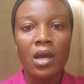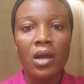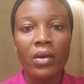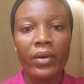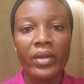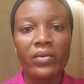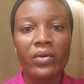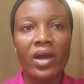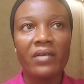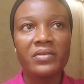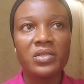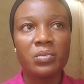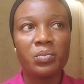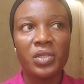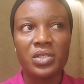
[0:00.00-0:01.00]
All right, you have
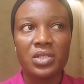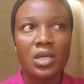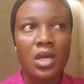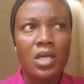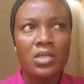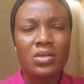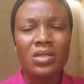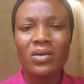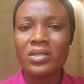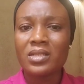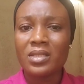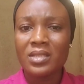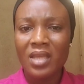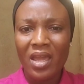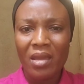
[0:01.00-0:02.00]
to pitch. So there was
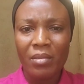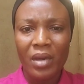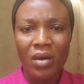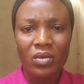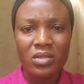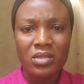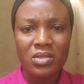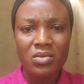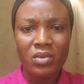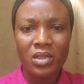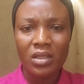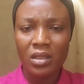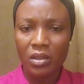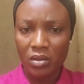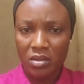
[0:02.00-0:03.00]
a time I was
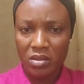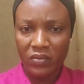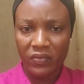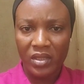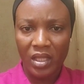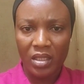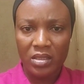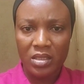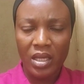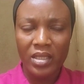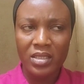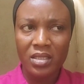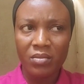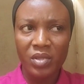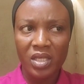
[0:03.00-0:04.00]
doing a lot of that. I
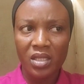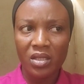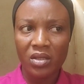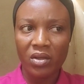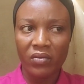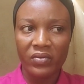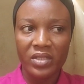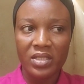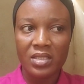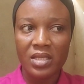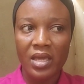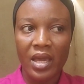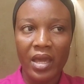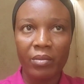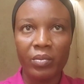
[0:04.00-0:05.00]
think beginning of this
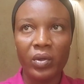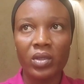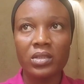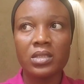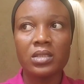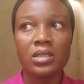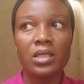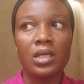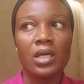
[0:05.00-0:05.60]
year, I bought